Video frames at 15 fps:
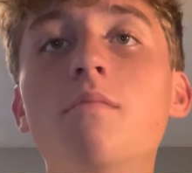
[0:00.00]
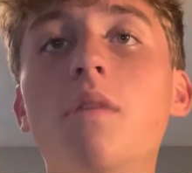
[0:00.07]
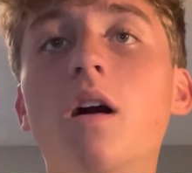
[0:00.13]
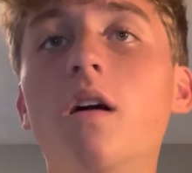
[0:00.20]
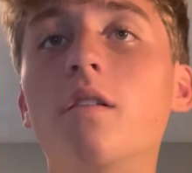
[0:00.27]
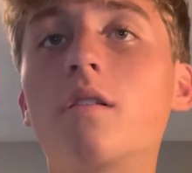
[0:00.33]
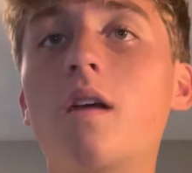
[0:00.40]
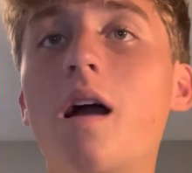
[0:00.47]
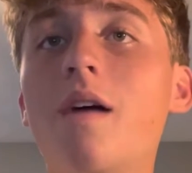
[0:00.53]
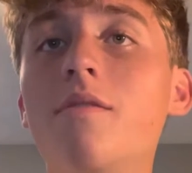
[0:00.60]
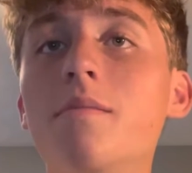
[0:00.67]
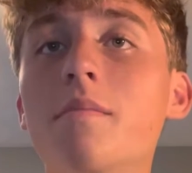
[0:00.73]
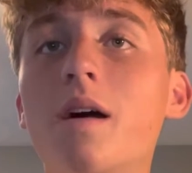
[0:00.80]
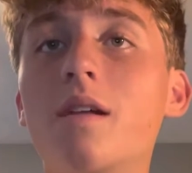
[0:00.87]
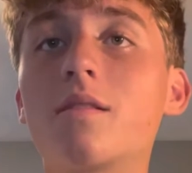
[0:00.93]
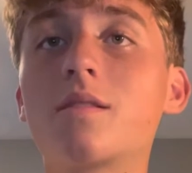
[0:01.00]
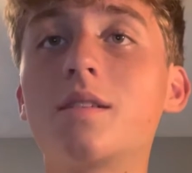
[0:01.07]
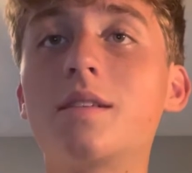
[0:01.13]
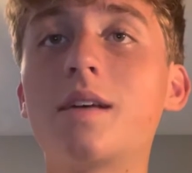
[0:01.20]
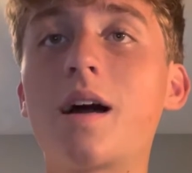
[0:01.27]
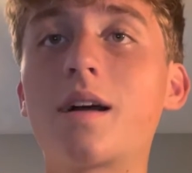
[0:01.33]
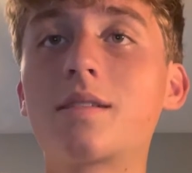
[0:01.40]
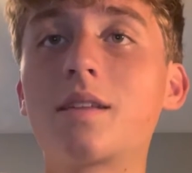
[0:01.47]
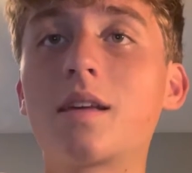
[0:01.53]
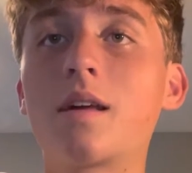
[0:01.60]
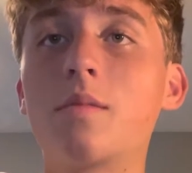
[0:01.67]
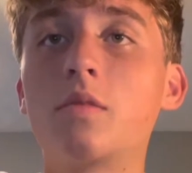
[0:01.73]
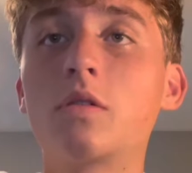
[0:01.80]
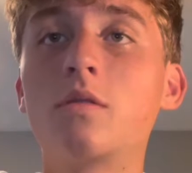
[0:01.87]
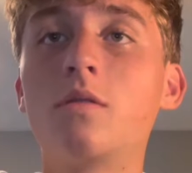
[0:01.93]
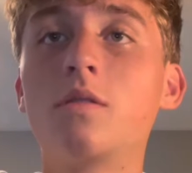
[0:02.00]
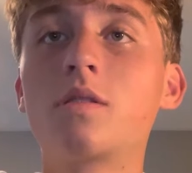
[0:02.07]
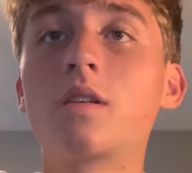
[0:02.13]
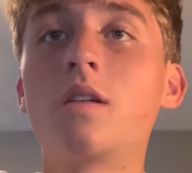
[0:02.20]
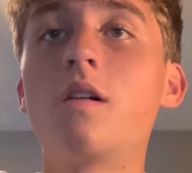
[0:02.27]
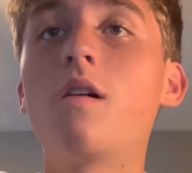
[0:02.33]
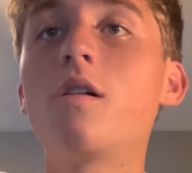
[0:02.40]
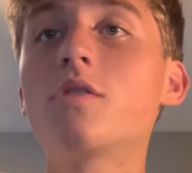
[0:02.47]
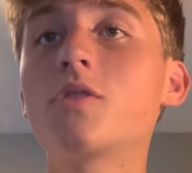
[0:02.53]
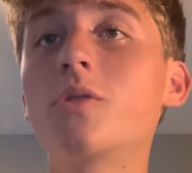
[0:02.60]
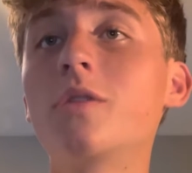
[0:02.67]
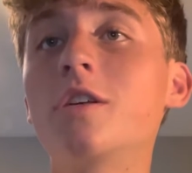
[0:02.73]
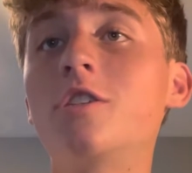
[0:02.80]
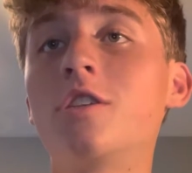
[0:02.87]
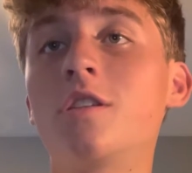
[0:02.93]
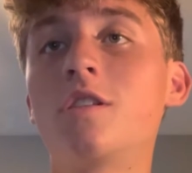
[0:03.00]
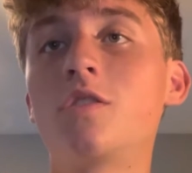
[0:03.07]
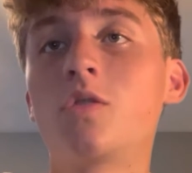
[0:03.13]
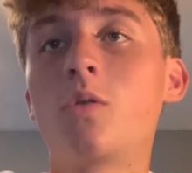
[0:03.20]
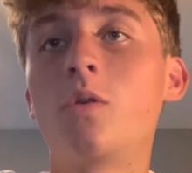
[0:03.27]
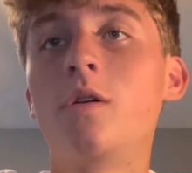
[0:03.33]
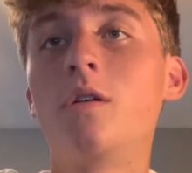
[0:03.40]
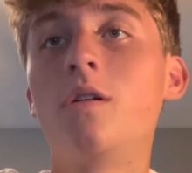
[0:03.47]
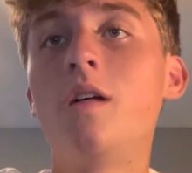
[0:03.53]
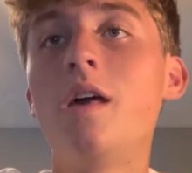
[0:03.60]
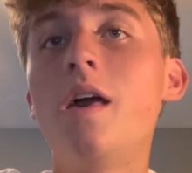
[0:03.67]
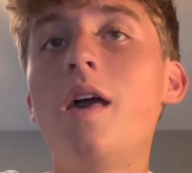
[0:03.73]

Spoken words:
but other heavy metals and toxic chemicals can also leach into the soil